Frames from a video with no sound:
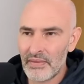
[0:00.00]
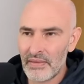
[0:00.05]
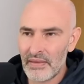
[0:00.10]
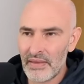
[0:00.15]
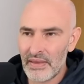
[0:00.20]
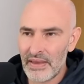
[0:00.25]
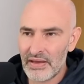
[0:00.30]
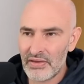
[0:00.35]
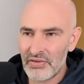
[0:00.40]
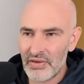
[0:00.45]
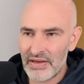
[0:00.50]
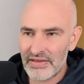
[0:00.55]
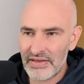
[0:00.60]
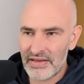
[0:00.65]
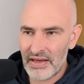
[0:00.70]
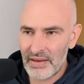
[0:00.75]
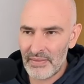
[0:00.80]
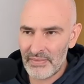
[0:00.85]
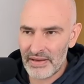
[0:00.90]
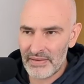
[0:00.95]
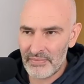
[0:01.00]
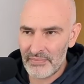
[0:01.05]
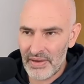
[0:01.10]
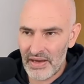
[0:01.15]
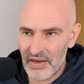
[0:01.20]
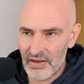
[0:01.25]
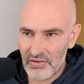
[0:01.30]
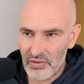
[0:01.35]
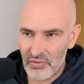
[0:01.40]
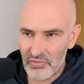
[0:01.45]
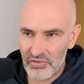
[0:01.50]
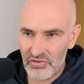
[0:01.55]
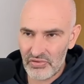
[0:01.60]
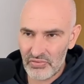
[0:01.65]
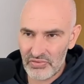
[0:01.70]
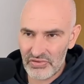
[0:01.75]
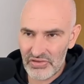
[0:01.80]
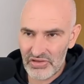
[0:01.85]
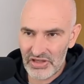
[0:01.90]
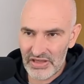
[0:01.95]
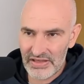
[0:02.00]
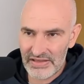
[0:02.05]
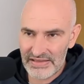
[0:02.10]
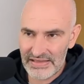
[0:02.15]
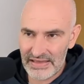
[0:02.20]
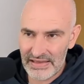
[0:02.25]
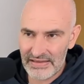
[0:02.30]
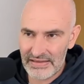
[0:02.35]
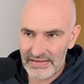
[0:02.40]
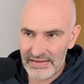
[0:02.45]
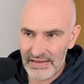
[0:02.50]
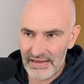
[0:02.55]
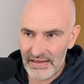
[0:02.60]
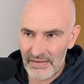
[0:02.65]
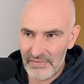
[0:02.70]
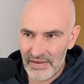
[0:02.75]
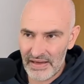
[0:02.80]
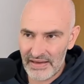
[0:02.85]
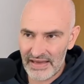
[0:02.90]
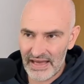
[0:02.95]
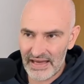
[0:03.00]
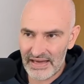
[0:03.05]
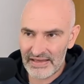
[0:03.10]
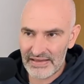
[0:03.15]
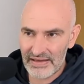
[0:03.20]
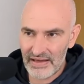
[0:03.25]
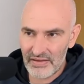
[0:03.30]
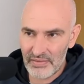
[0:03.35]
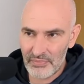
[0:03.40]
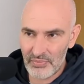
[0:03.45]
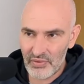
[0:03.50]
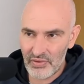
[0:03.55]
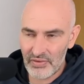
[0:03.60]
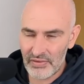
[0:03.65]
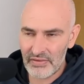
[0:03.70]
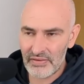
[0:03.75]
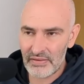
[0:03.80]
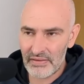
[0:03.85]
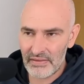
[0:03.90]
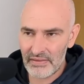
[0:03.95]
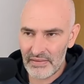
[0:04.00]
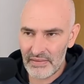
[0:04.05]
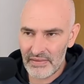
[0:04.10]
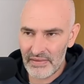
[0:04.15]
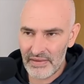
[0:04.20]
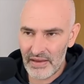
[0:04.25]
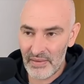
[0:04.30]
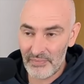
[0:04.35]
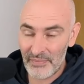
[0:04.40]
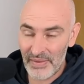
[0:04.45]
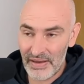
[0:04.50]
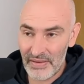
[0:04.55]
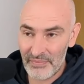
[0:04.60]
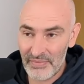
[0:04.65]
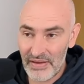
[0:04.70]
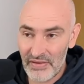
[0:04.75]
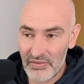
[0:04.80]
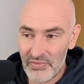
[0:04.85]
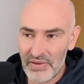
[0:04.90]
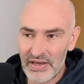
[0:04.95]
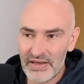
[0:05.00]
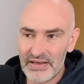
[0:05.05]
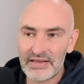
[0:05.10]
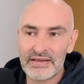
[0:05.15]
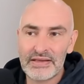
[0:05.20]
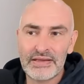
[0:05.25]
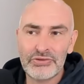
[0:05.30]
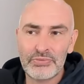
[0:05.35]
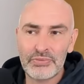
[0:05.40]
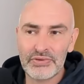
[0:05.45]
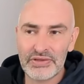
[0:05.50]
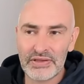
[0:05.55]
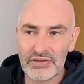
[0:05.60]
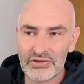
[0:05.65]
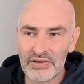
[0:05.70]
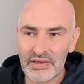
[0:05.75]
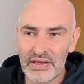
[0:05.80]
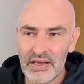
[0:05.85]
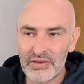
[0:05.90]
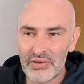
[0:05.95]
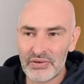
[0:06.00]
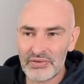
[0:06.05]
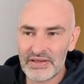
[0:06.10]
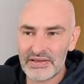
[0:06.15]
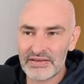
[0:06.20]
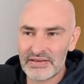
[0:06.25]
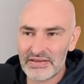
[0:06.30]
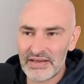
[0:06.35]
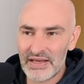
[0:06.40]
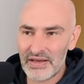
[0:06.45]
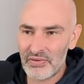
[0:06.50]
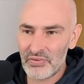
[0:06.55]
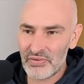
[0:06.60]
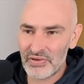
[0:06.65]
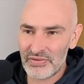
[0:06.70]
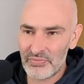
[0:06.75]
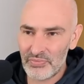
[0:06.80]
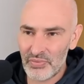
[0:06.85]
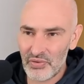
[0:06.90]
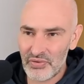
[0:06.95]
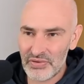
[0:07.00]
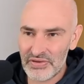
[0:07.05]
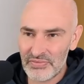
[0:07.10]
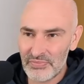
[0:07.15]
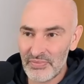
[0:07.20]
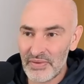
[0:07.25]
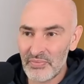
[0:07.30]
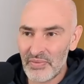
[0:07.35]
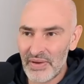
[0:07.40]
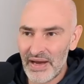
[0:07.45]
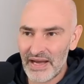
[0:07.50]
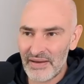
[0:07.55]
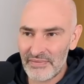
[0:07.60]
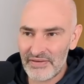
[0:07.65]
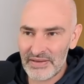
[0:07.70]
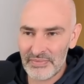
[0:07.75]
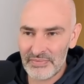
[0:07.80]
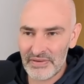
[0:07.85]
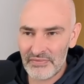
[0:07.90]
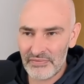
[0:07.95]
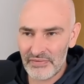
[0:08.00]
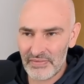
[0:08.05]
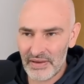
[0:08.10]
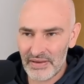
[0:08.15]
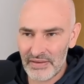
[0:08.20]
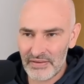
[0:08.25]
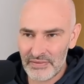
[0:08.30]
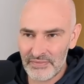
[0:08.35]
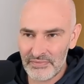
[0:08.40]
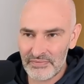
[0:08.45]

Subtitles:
He tries to come in, but I'll go to g6, even attack his other pawn. I'm being a bit greedy in this position. I don't need to take all his pawns, but we're having a bit of fun.